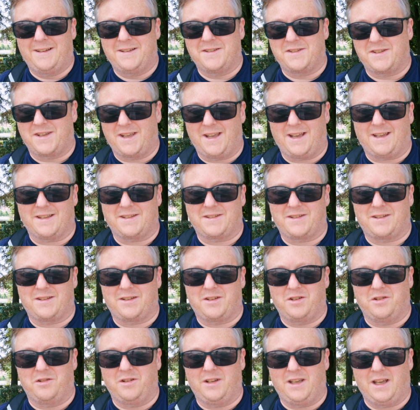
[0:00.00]
So yes,
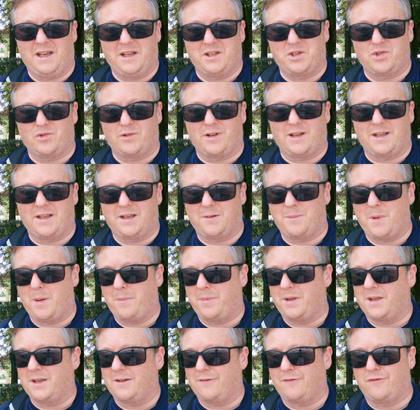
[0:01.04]
go and get a drink,
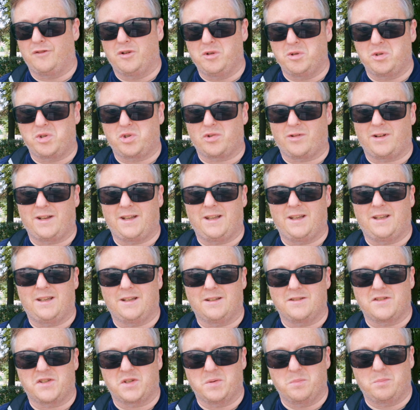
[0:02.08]
maybe a fruit drink
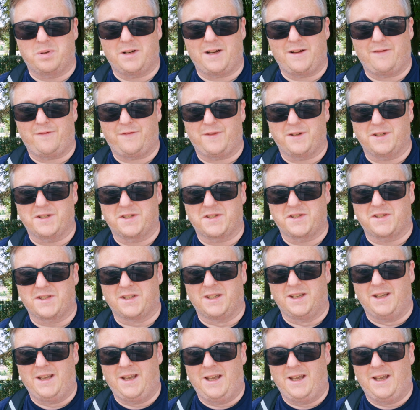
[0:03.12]
and some breakfast.